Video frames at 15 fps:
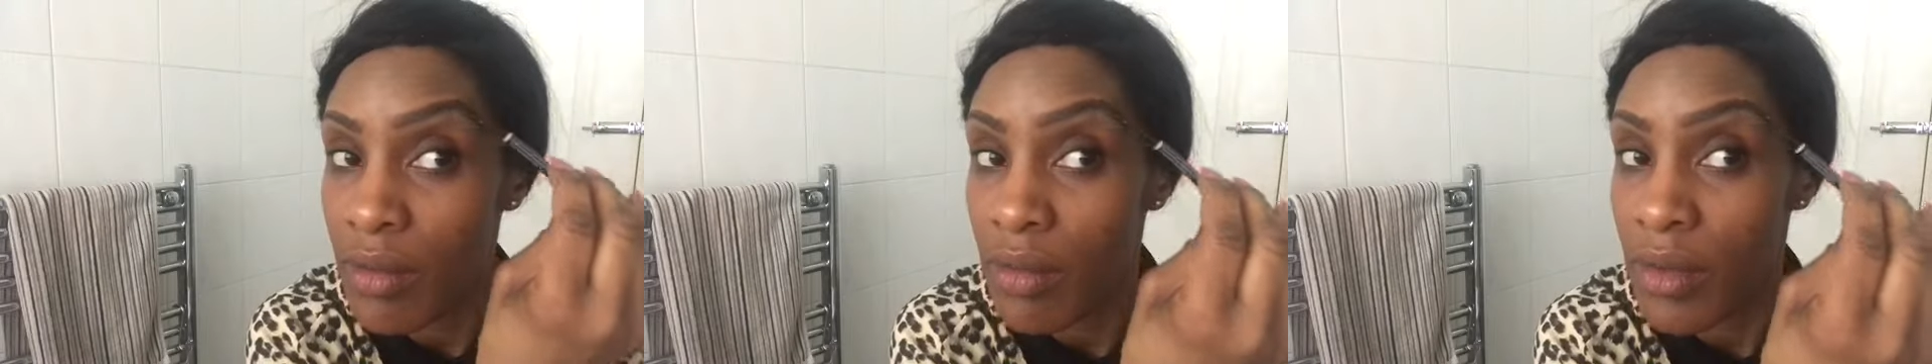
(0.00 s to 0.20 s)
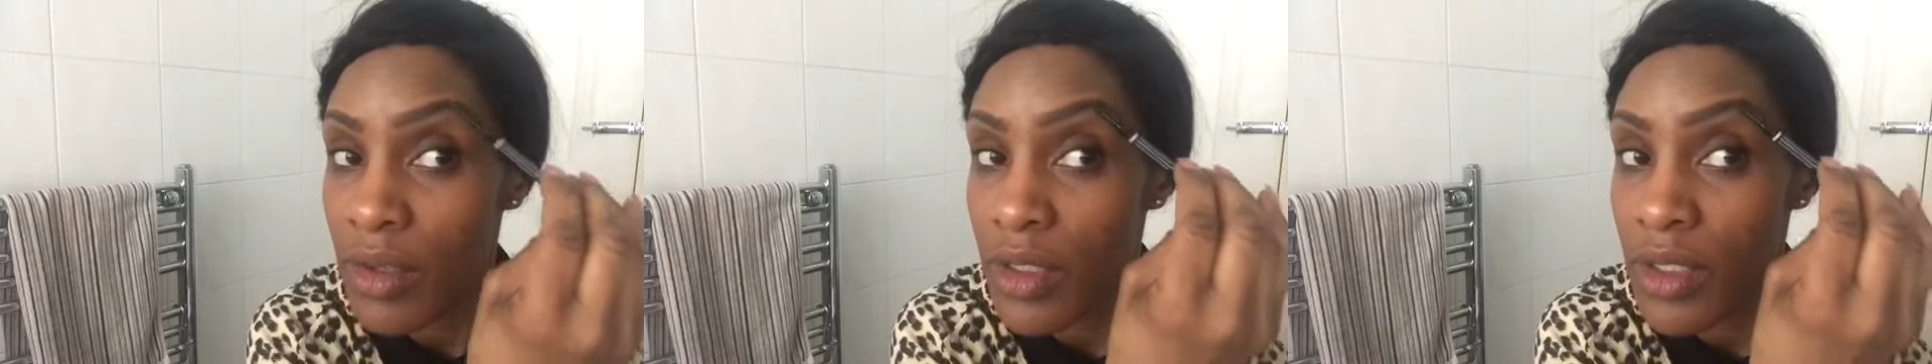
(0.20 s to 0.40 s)

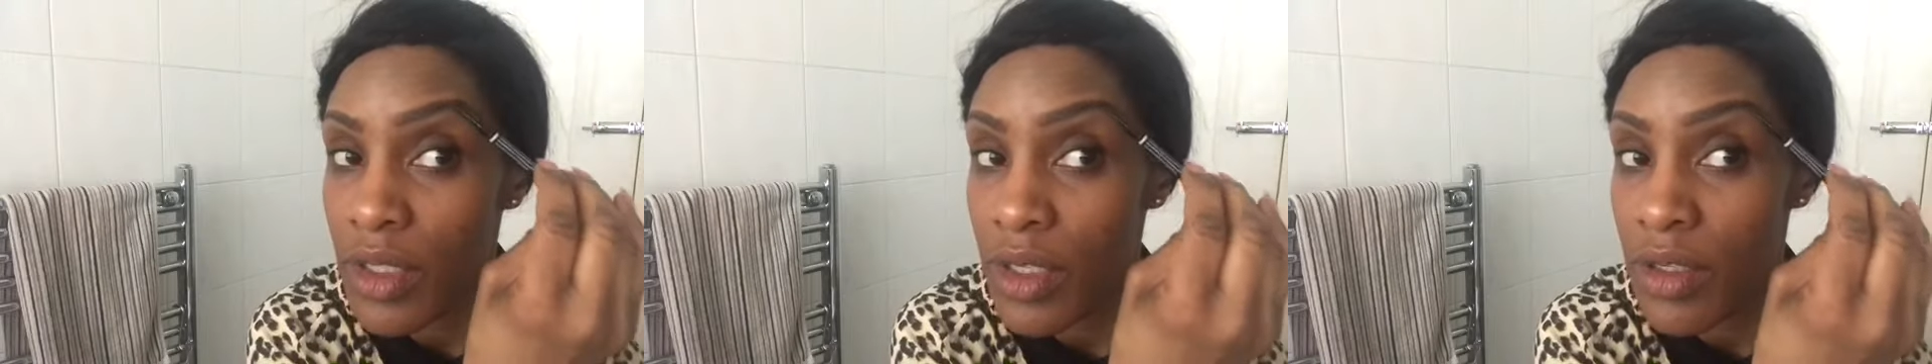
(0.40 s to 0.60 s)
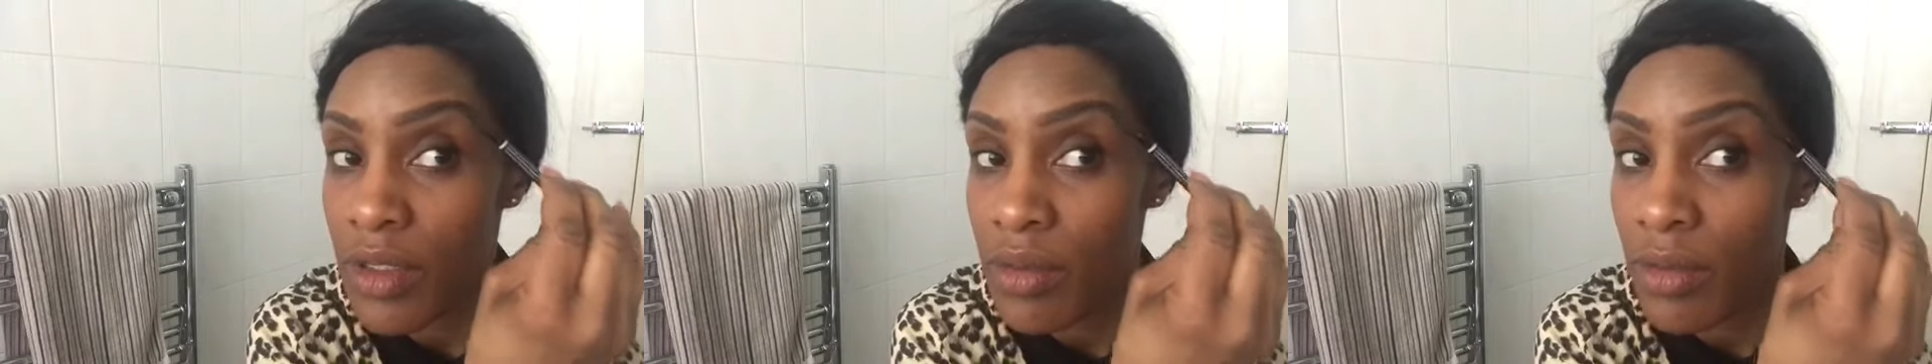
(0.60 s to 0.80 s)
brush
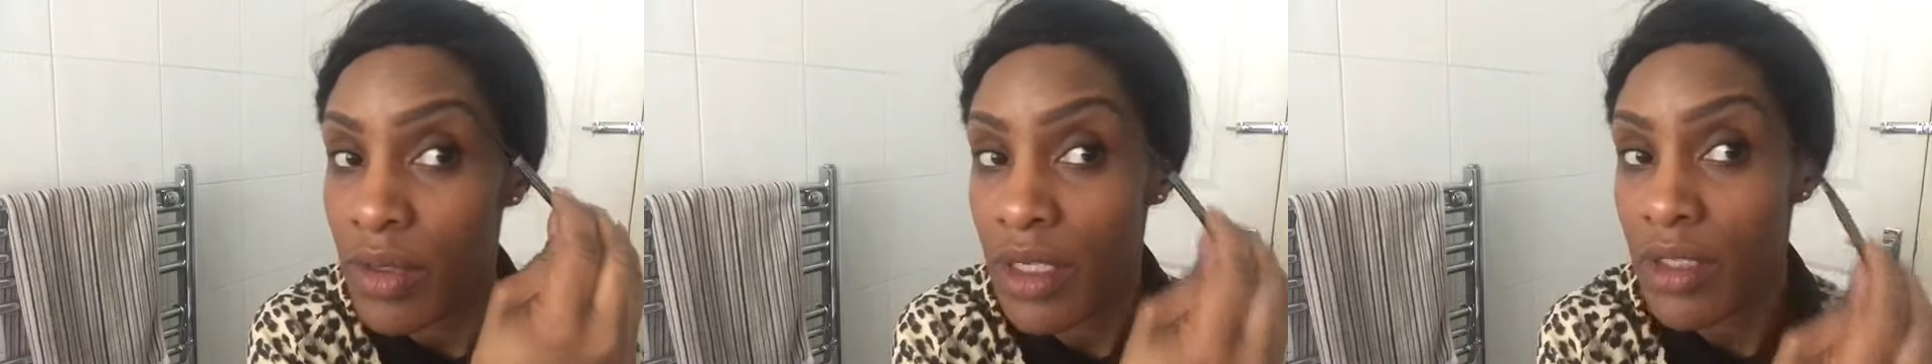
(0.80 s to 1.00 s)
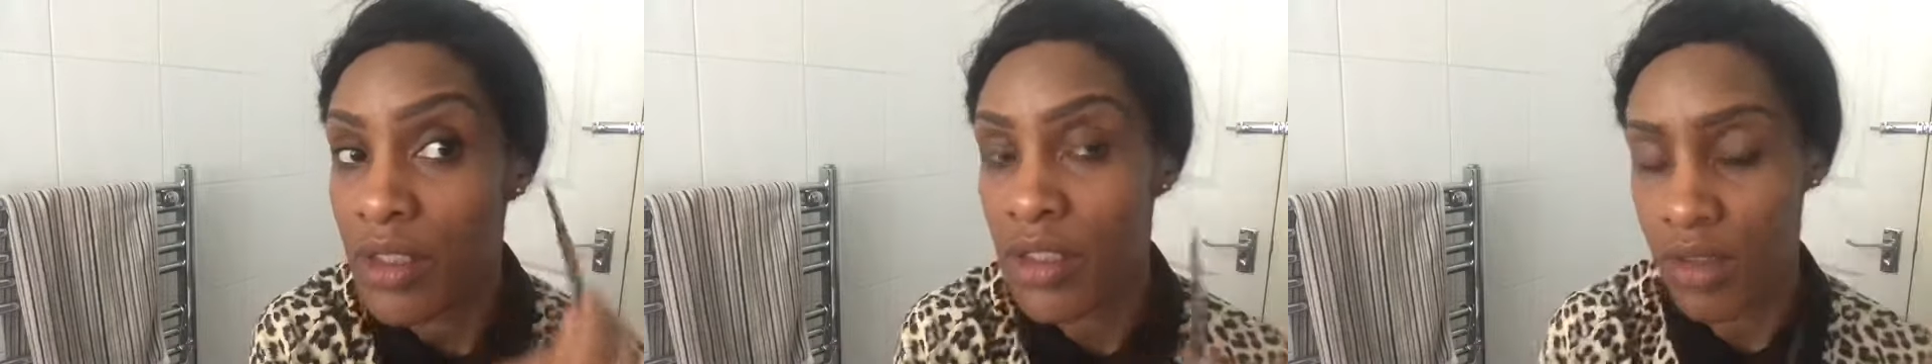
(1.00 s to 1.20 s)
those
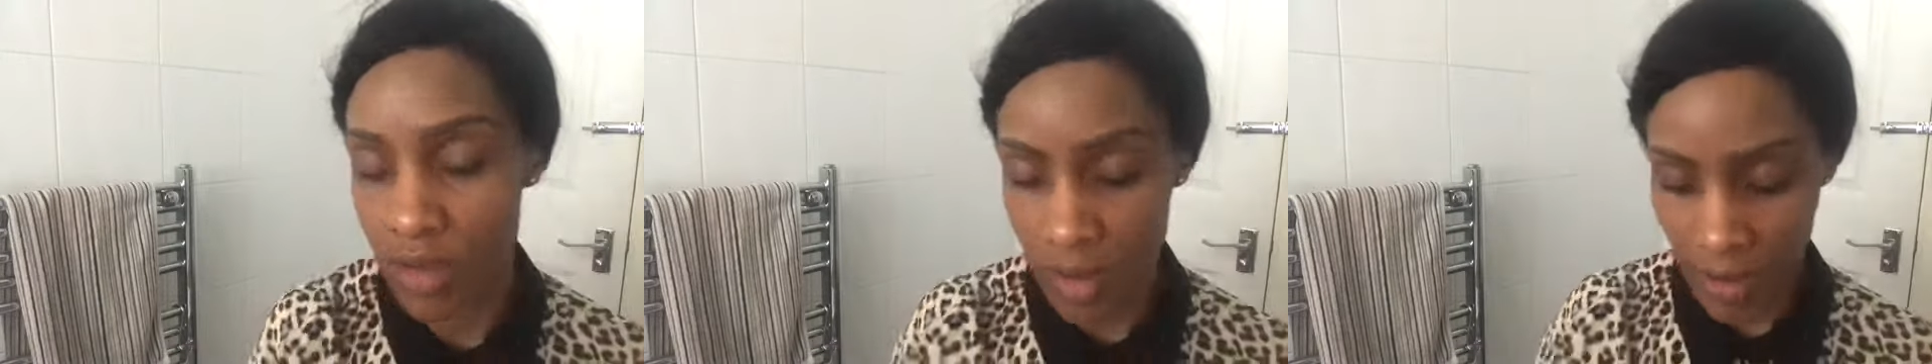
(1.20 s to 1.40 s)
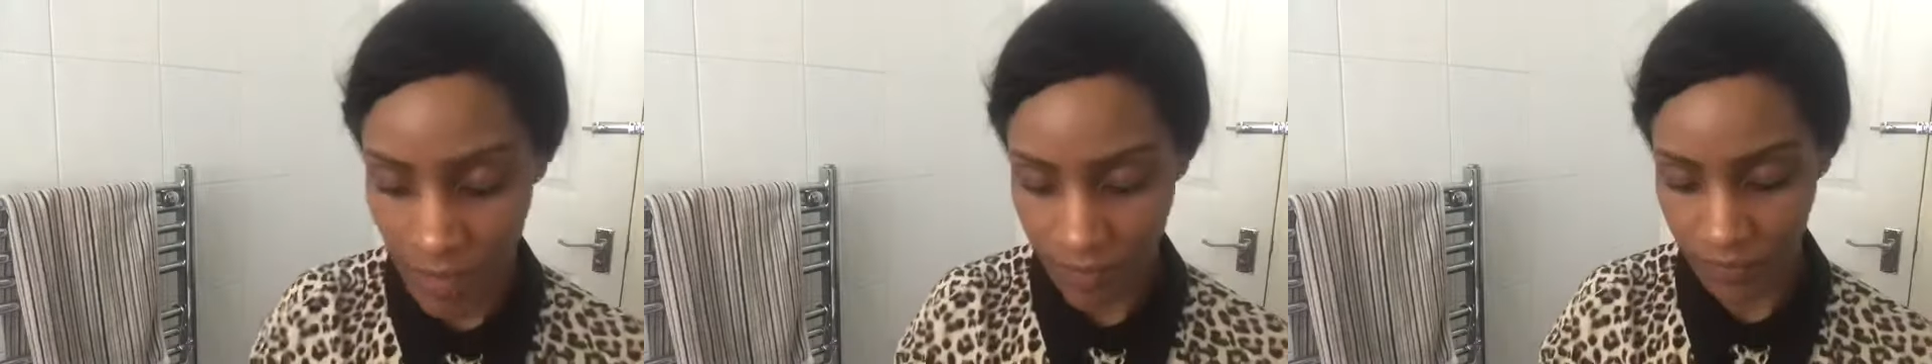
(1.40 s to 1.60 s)
brows
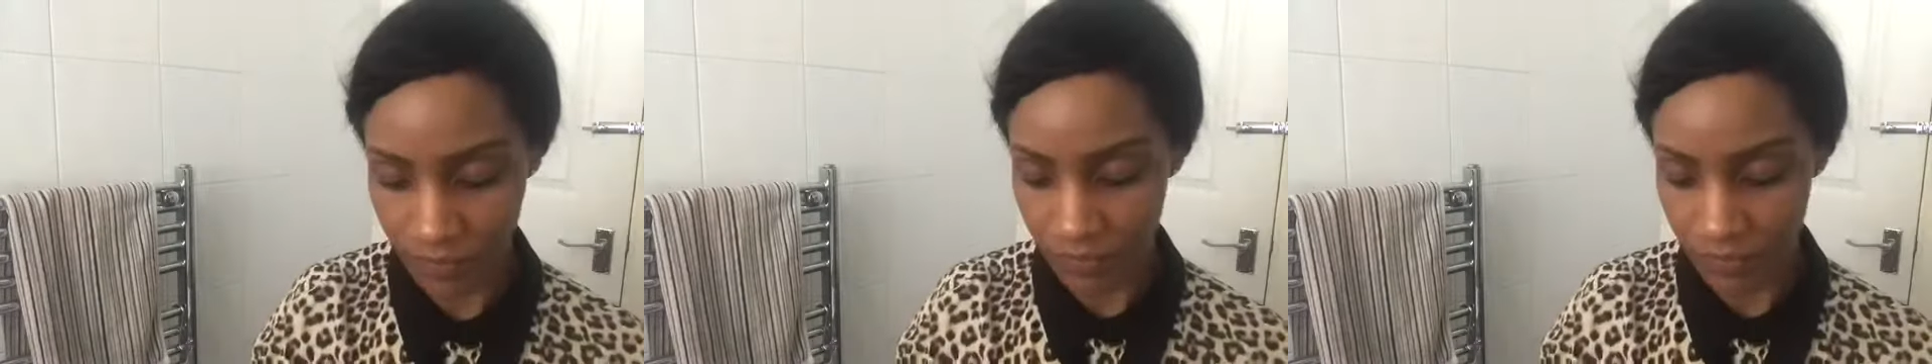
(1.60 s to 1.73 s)
through.